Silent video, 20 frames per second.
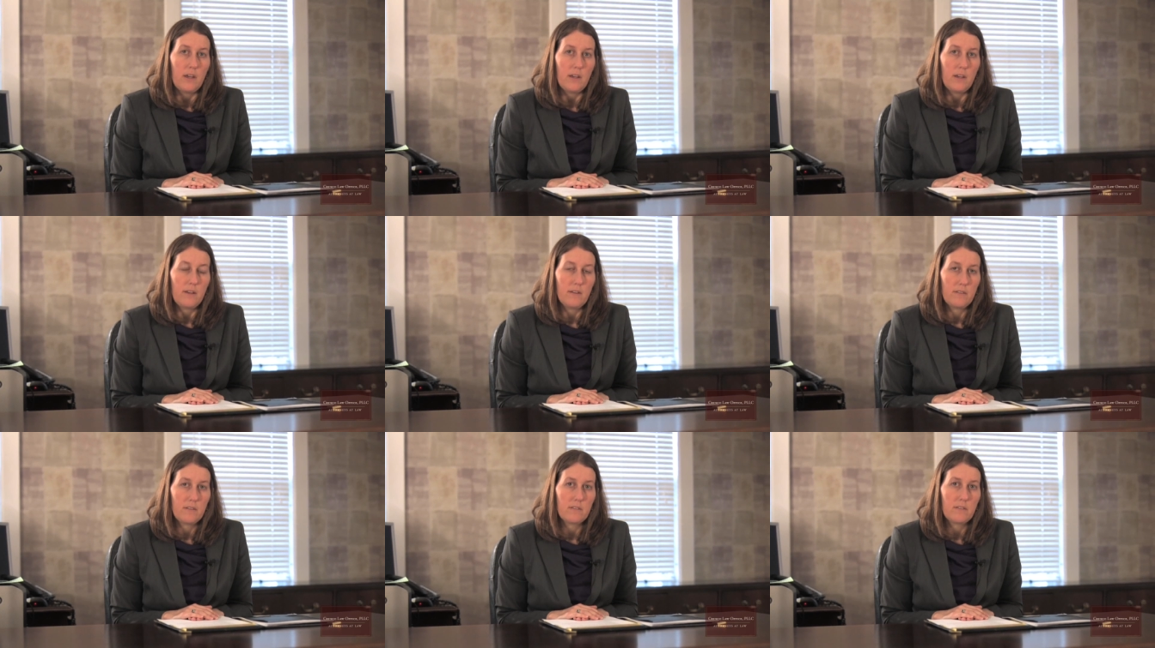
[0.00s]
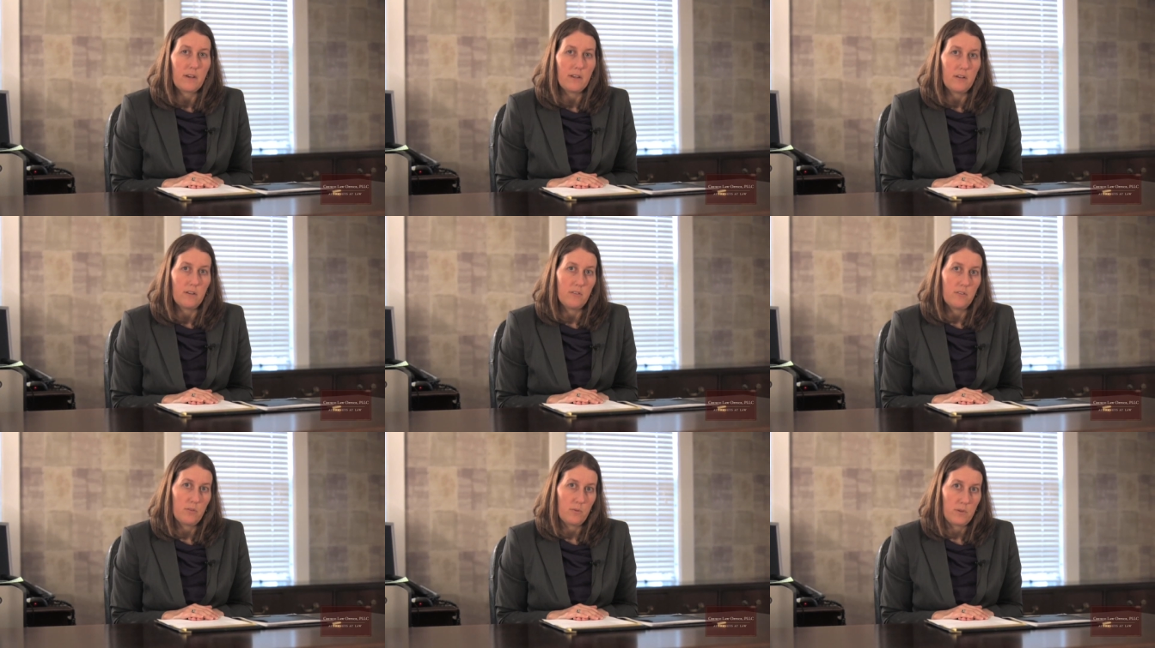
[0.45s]
is
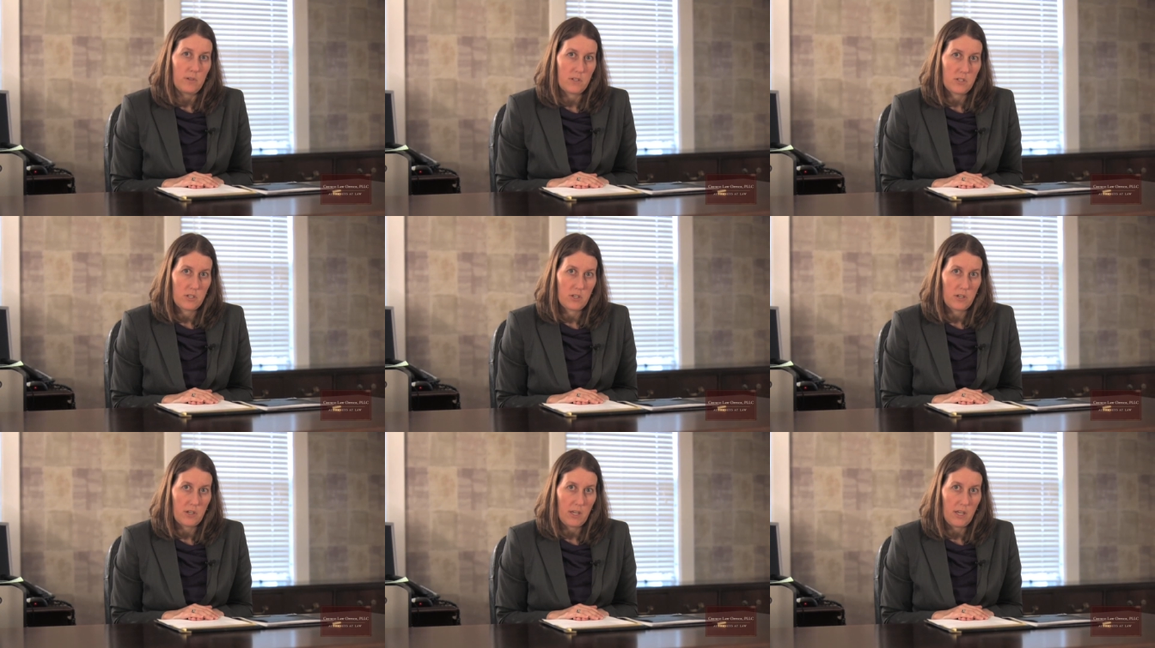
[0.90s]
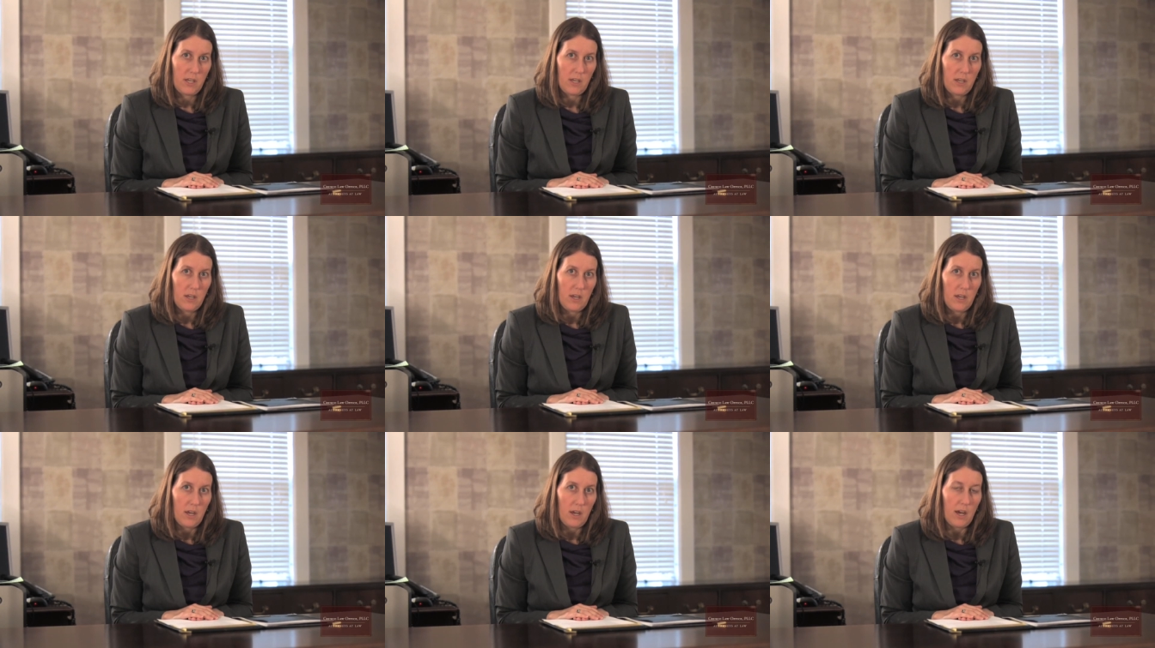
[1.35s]
entitled to an attorney,
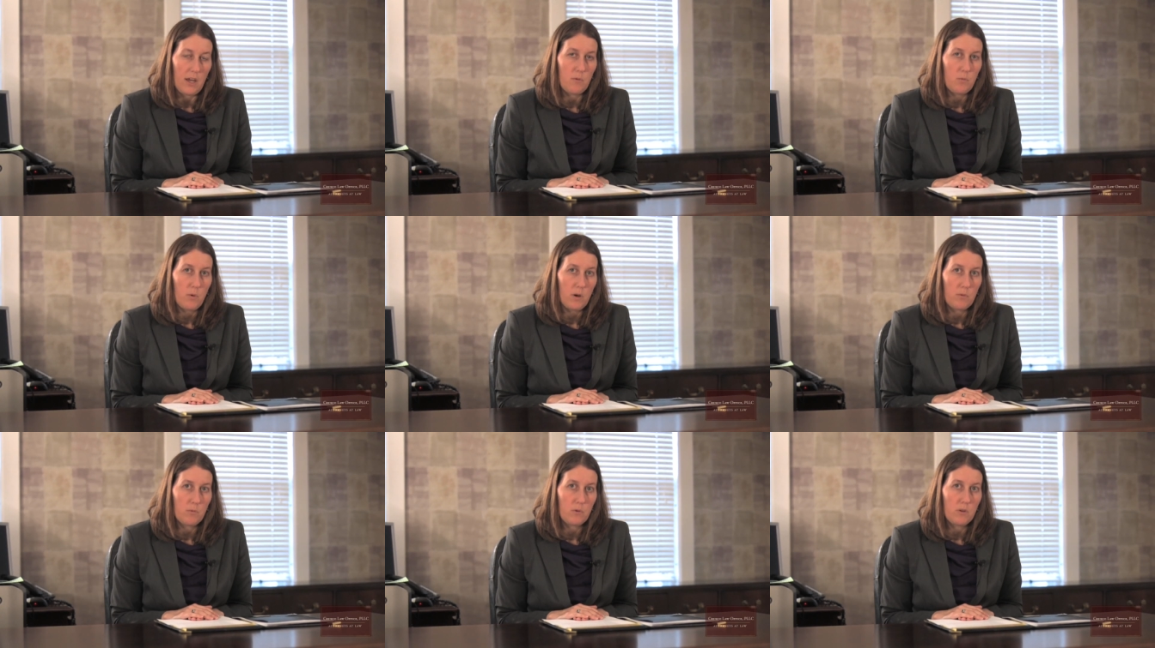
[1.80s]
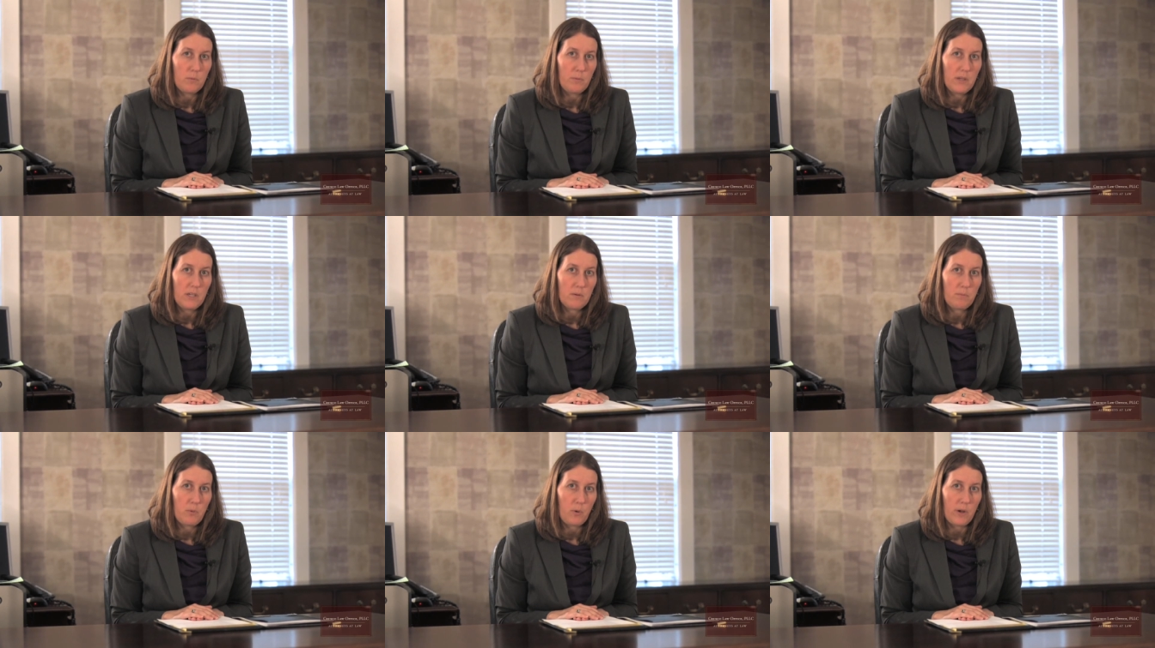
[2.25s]
and one will
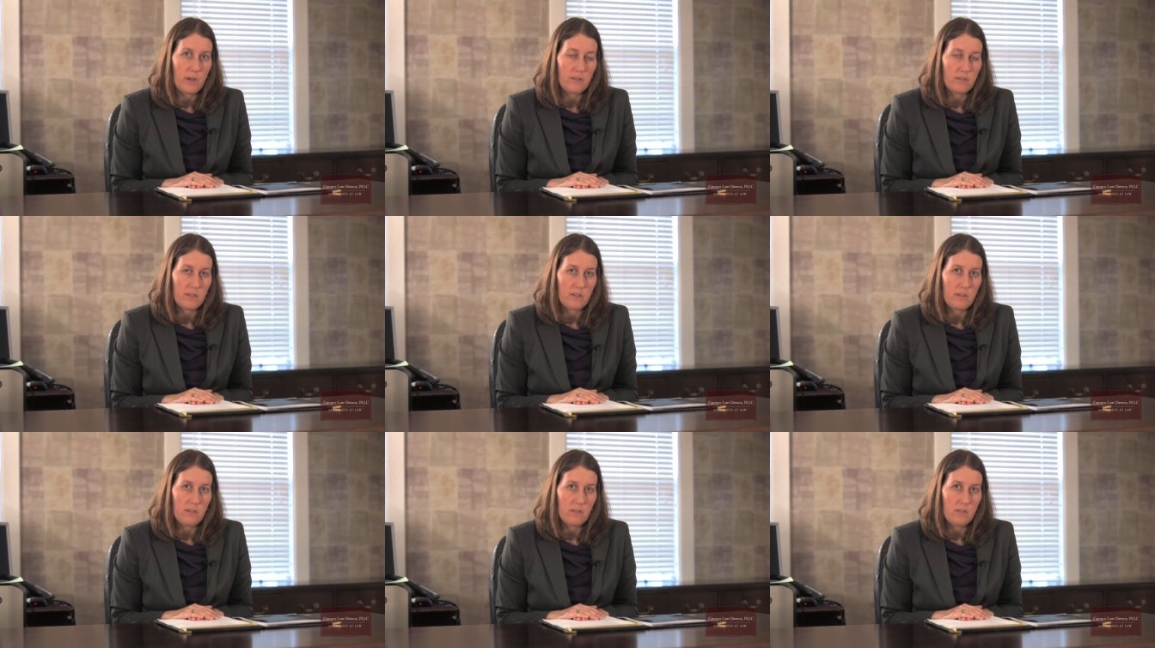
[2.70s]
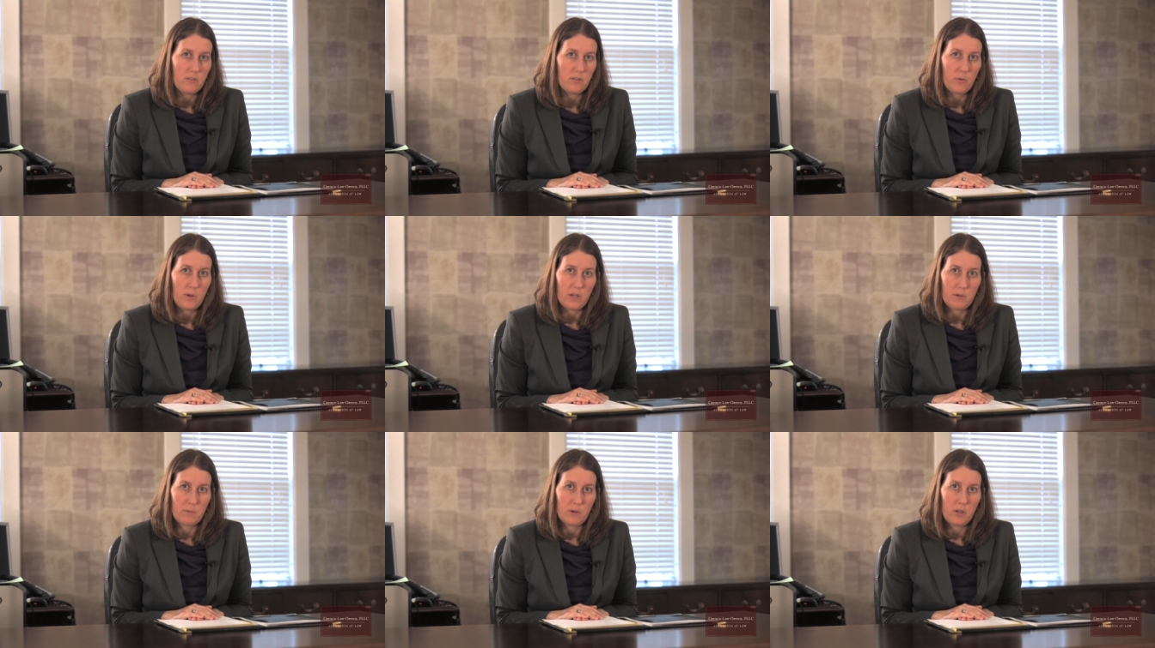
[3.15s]
be appointed
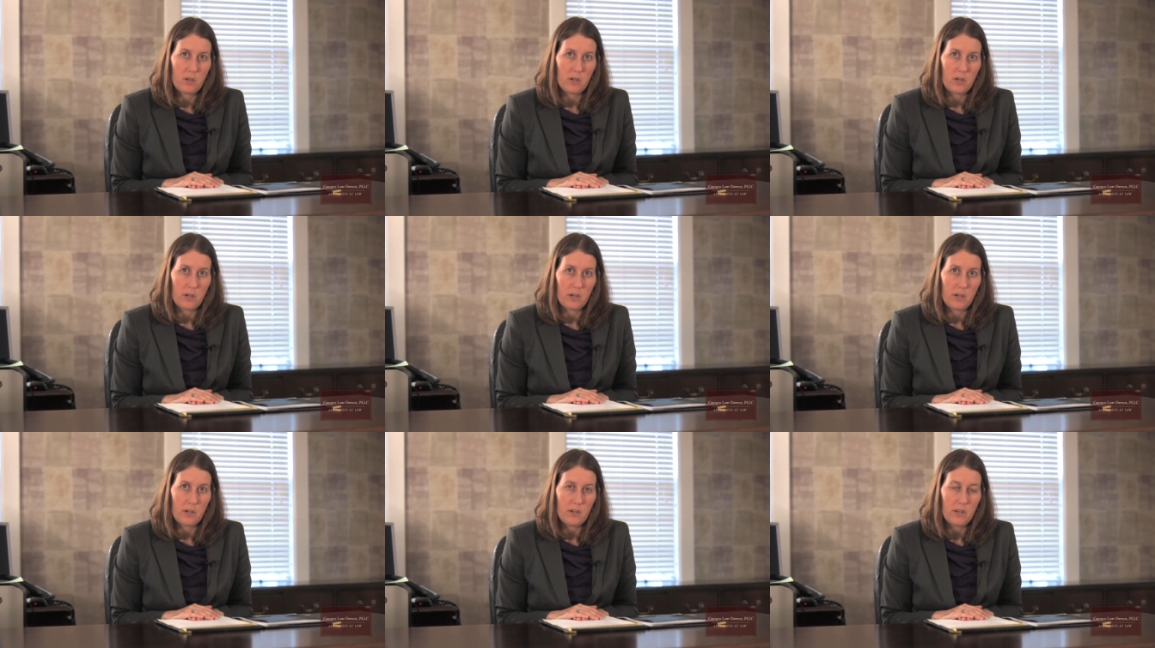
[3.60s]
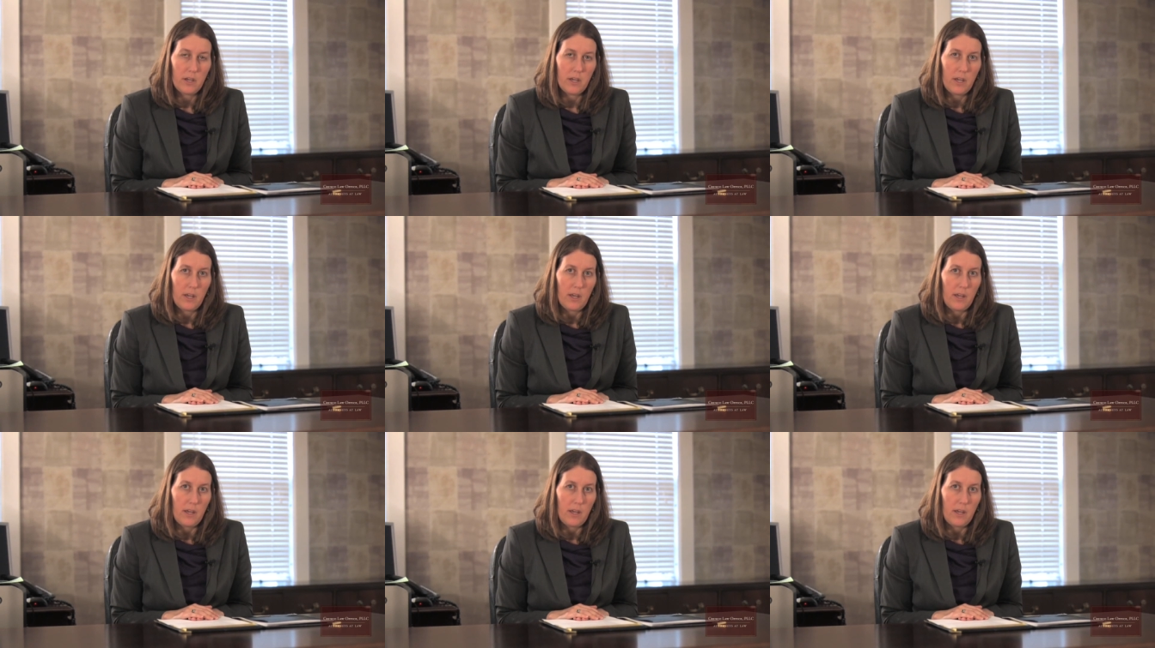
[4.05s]
to him or her